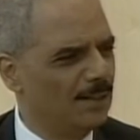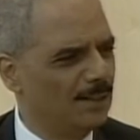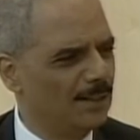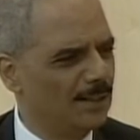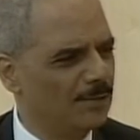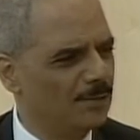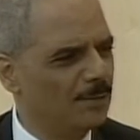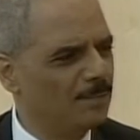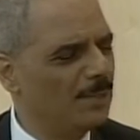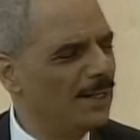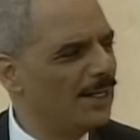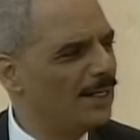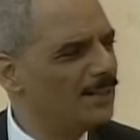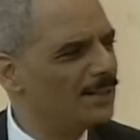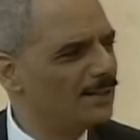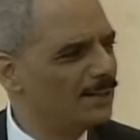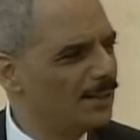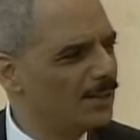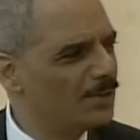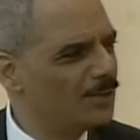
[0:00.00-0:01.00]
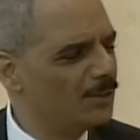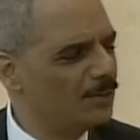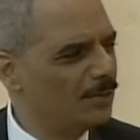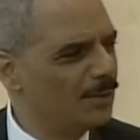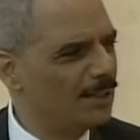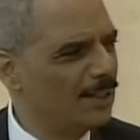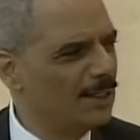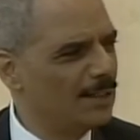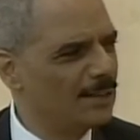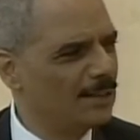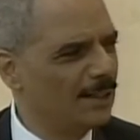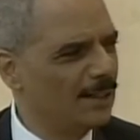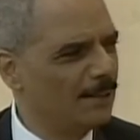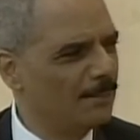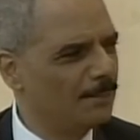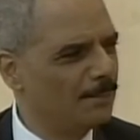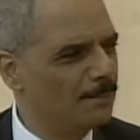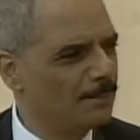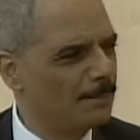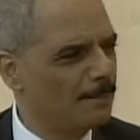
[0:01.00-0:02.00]
It remains an issue that
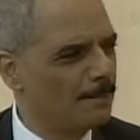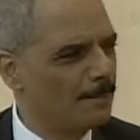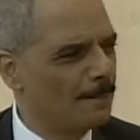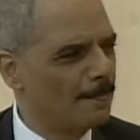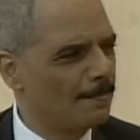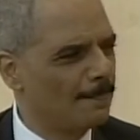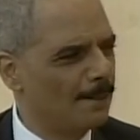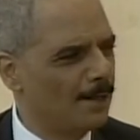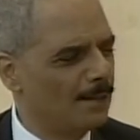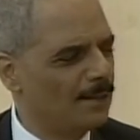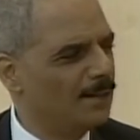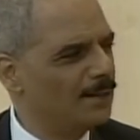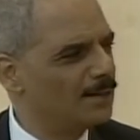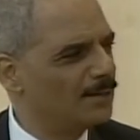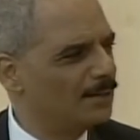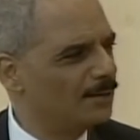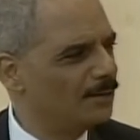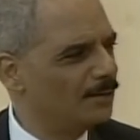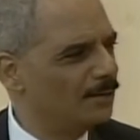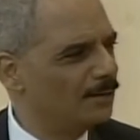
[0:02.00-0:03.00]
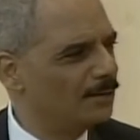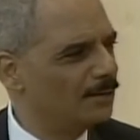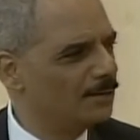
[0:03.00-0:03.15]
I think still